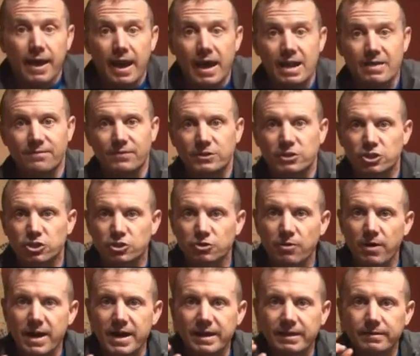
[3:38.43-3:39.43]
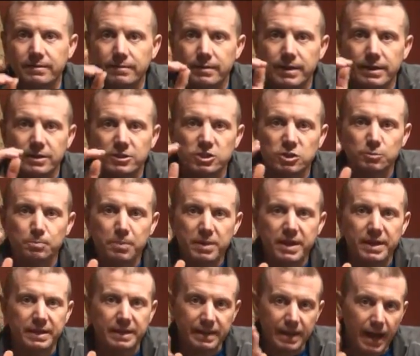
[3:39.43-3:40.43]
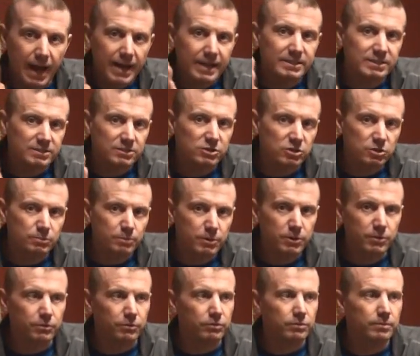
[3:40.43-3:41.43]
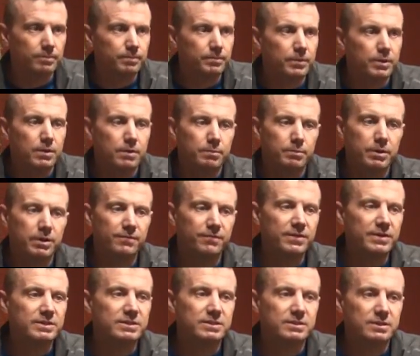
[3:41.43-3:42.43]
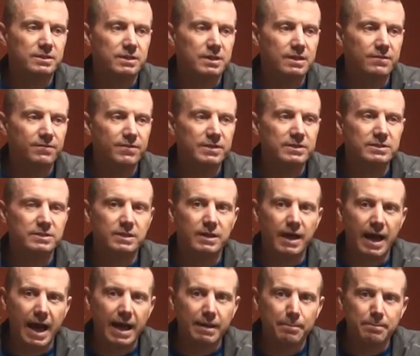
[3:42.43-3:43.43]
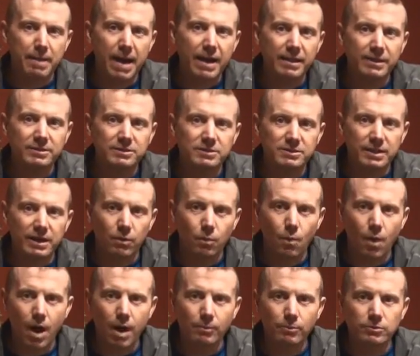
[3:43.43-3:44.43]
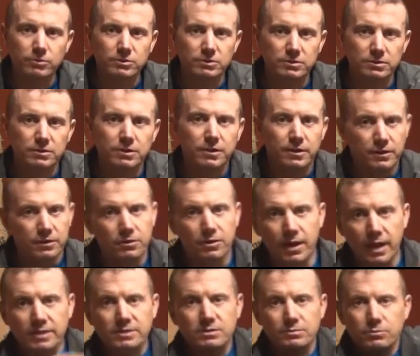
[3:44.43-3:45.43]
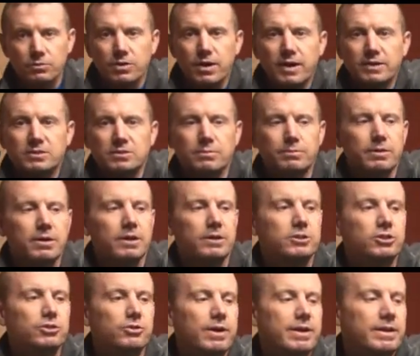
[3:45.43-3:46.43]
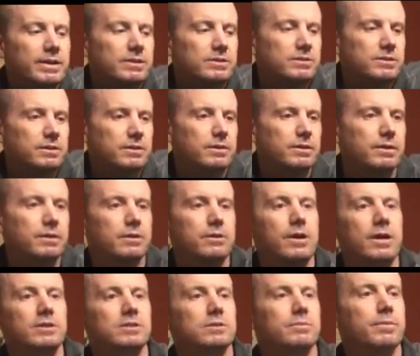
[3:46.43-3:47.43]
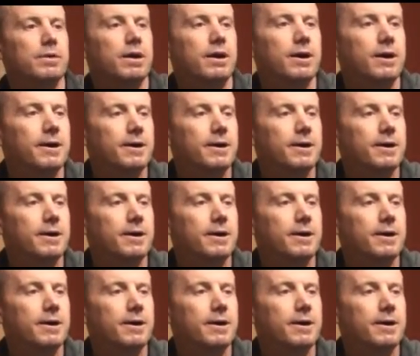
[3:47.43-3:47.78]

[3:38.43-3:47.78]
And if it's straight, it'll spin nice and smooth. But if it's out of balance, it wobbles. You got some straightness. You got some